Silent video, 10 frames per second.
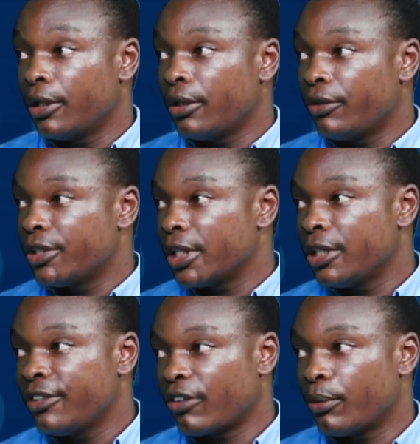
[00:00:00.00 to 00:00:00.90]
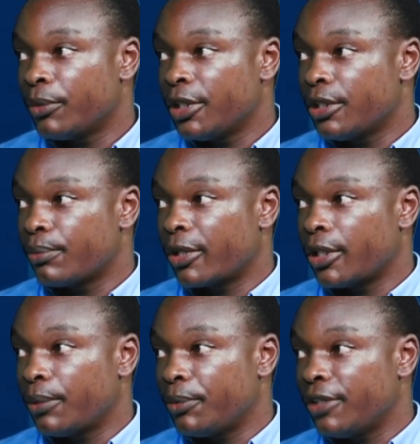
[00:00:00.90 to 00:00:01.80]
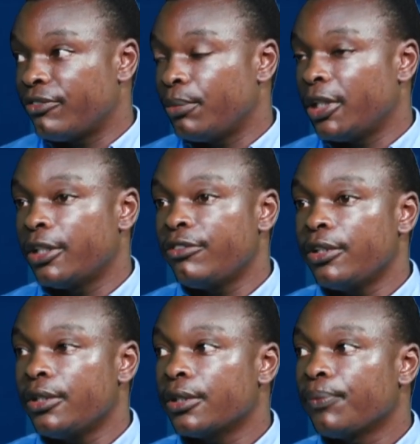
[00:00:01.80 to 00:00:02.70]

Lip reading: resulted from these maladaptive behaviors.